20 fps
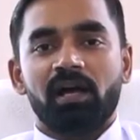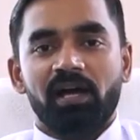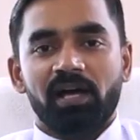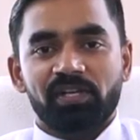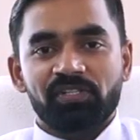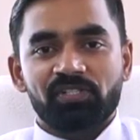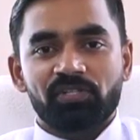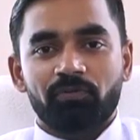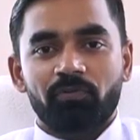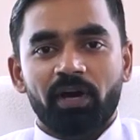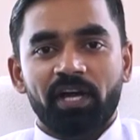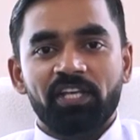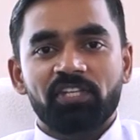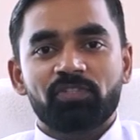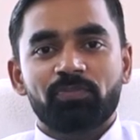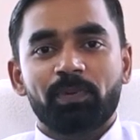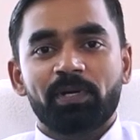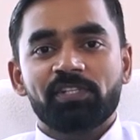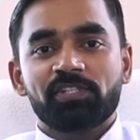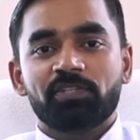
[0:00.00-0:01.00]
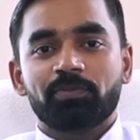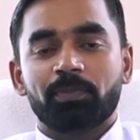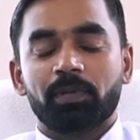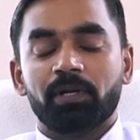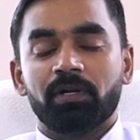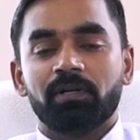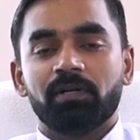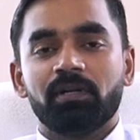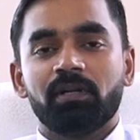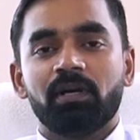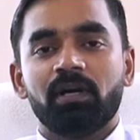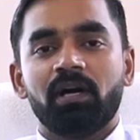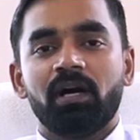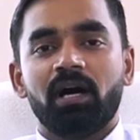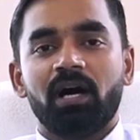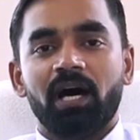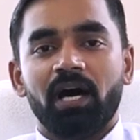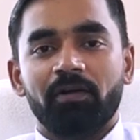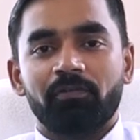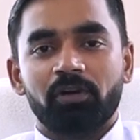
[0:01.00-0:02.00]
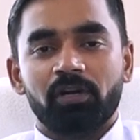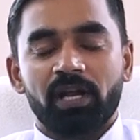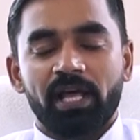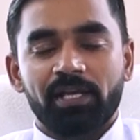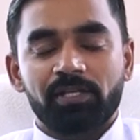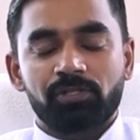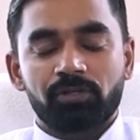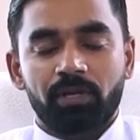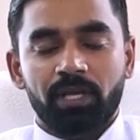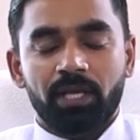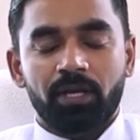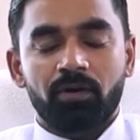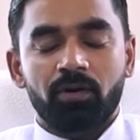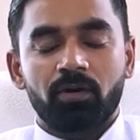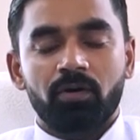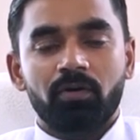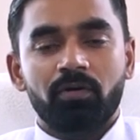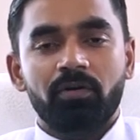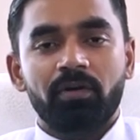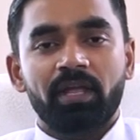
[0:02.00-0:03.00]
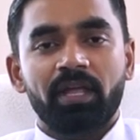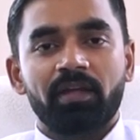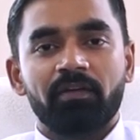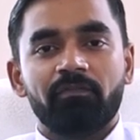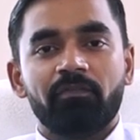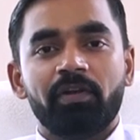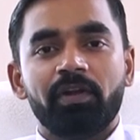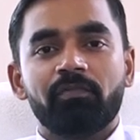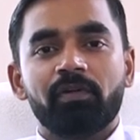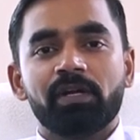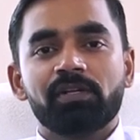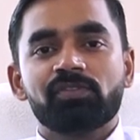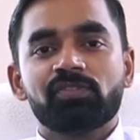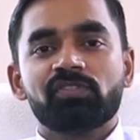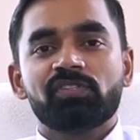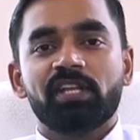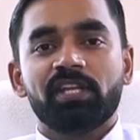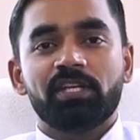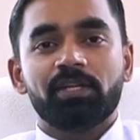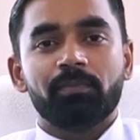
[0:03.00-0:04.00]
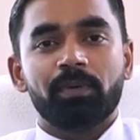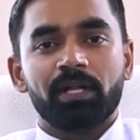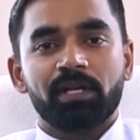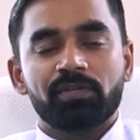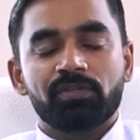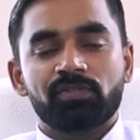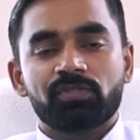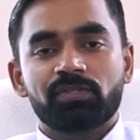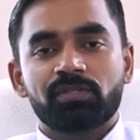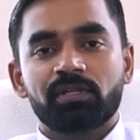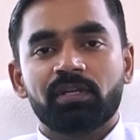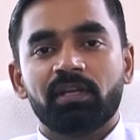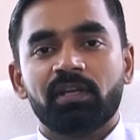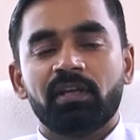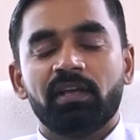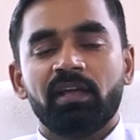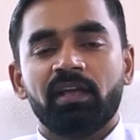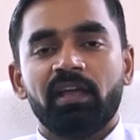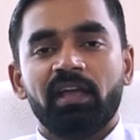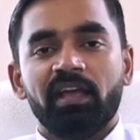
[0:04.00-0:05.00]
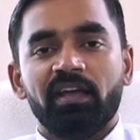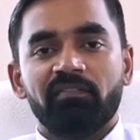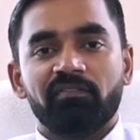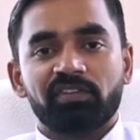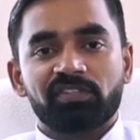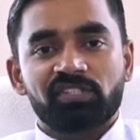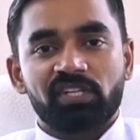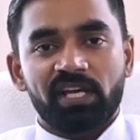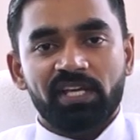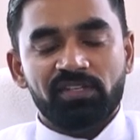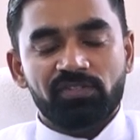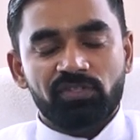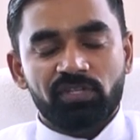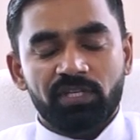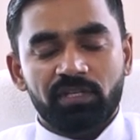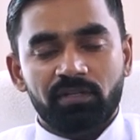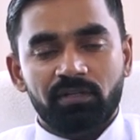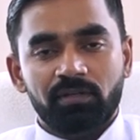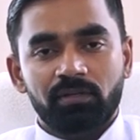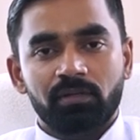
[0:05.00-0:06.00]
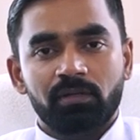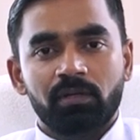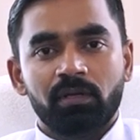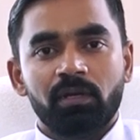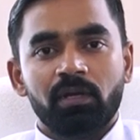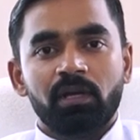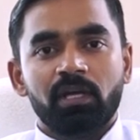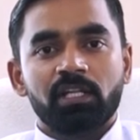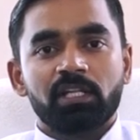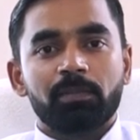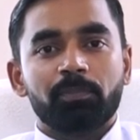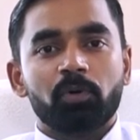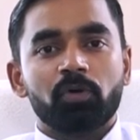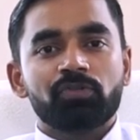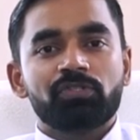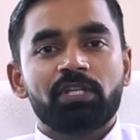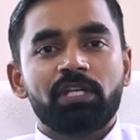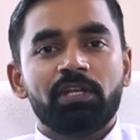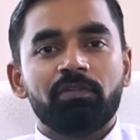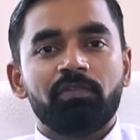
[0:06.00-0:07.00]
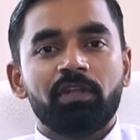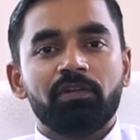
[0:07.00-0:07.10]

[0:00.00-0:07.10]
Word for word: As the vice principal, I would like to echo everyone's sentiments, emphasizing the positive